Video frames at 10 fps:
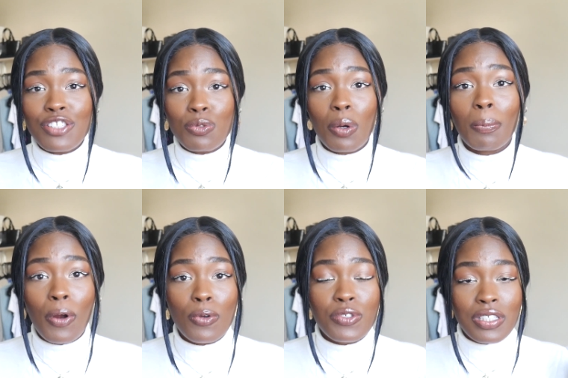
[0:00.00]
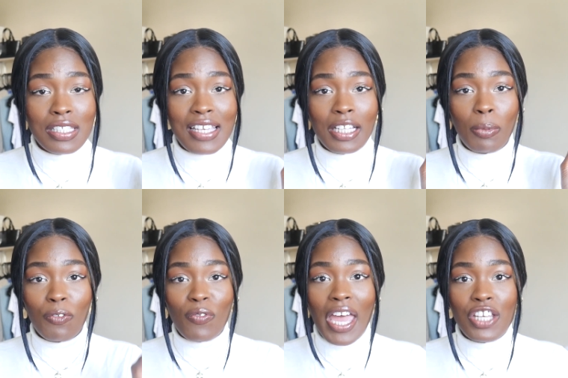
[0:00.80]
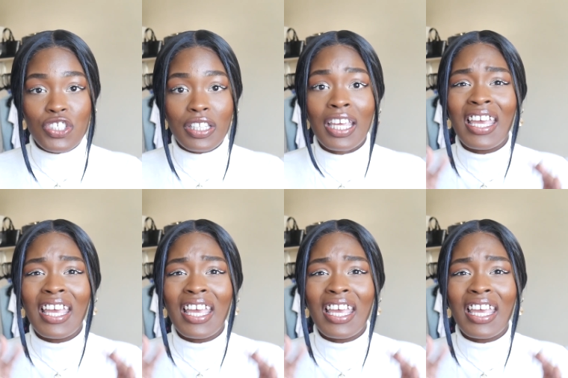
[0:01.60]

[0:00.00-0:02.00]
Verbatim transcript: to approach sustainable fashion